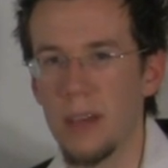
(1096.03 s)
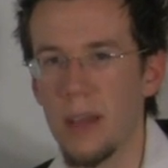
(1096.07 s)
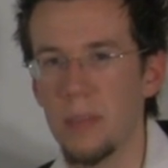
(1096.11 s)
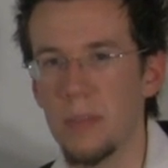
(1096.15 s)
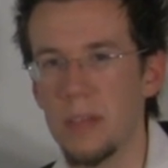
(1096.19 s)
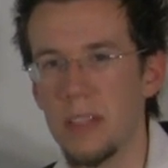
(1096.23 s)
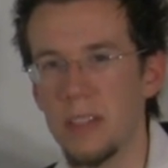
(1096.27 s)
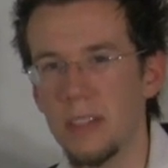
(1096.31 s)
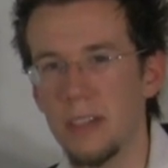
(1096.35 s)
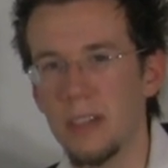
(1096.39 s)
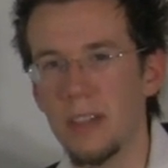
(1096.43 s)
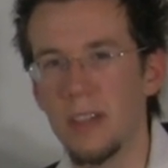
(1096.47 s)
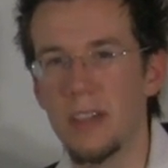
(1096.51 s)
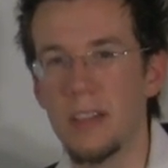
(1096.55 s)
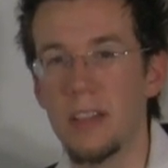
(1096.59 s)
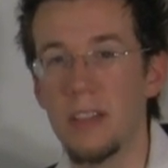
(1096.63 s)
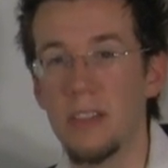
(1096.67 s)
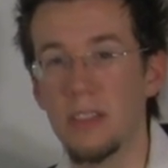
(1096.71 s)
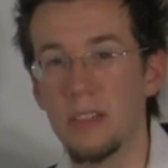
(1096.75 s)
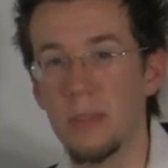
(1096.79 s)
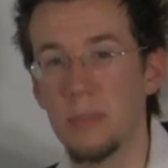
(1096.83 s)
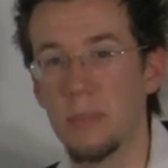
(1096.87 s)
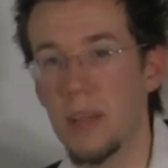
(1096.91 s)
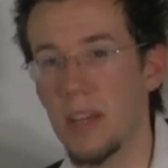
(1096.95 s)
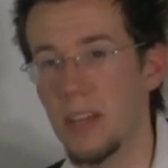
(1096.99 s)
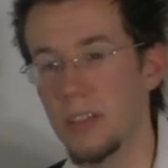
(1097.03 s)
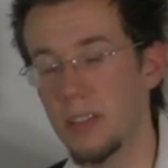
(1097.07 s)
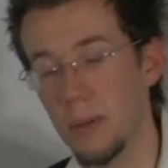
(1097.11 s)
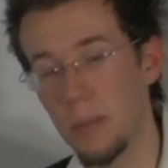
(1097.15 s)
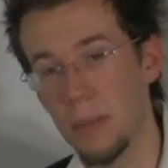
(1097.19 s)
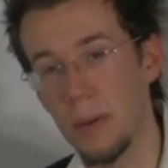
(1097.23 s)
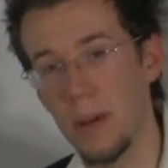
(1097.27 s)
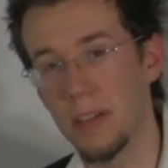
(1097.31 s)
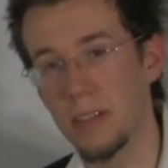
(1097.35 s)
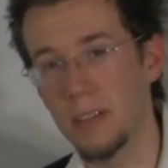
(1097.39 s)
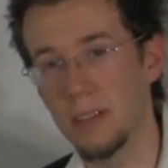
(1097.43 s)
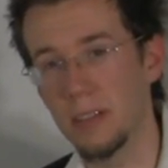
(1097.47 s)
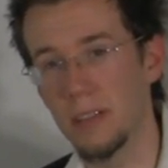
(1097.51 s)
I'm either going to use a major
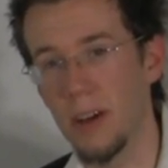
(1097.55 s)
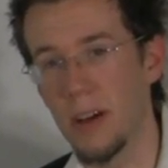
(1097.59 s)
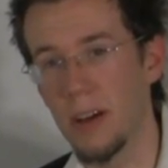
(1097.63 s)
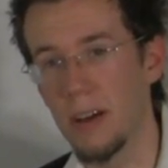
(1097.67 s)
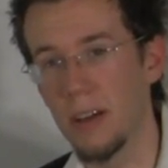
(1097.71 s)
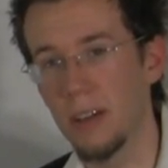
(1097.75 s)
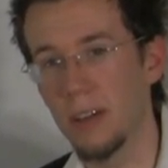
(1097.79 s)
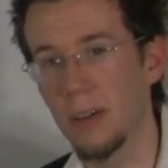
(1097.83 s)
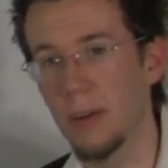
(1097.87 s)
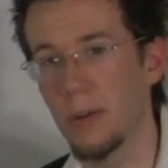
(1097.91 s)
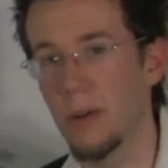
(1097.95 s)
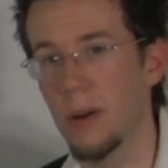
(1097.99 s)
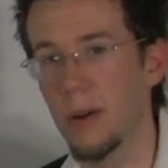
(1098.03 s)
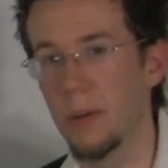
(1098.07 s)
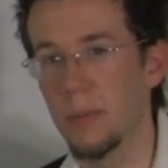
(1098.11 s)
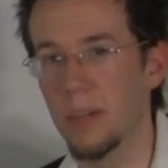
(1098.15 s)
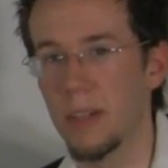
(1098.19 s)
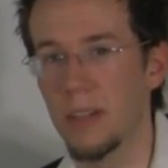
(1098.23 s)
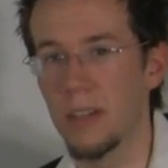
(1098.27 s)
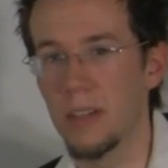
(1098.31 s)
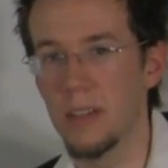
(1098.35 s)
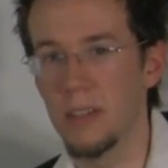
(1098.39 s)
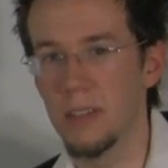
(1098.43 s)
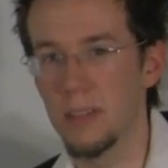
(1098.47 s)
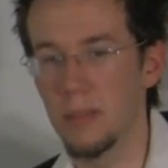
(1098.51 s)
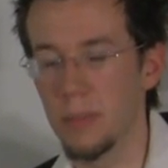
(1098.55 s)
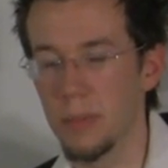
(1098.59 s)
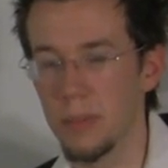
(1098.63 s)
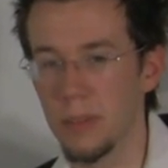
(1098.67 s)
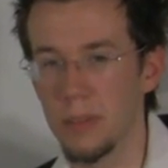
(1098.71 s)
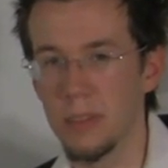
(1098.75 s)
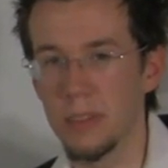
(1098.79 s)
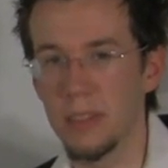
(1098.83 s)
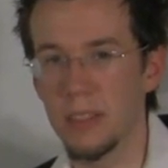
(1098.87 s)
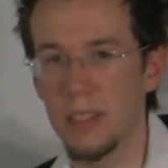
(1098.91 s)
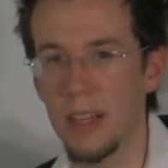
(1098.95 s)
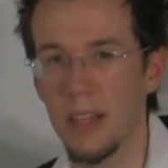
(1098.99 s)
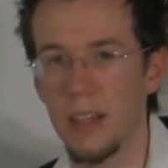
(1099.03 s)
pentatonic or I'm going to use a
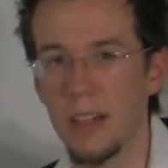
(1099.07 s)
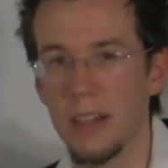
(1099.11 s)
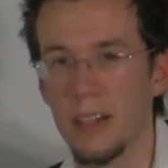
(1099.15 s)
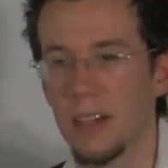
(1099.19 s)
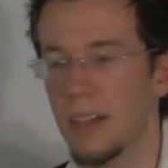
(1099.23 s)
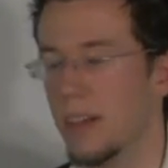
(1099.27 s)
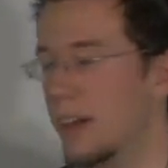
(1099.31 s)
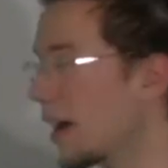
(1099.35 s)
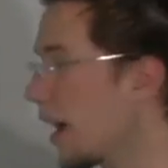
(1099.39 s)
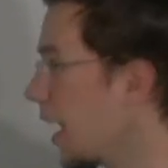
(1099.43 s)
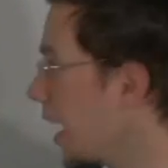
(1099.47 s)
blues scale.